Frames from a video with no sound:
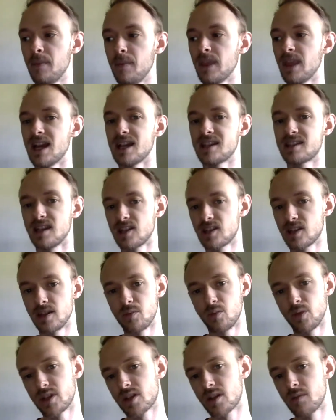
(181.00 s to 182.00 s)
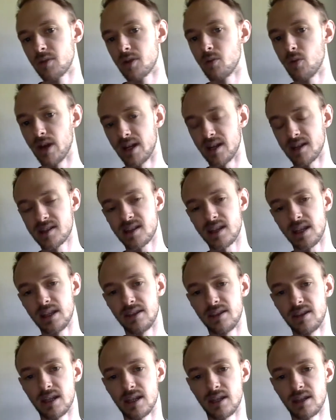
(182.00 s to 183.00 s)
essentially which can be witnessed in
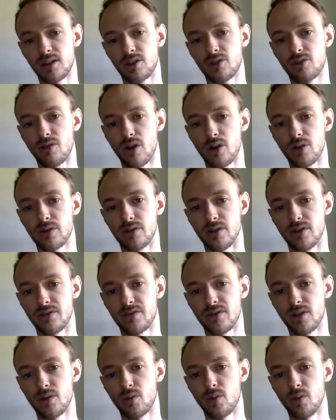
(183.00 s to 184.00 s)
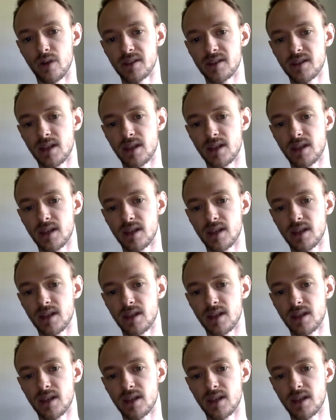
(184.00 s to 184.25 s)
the growth of what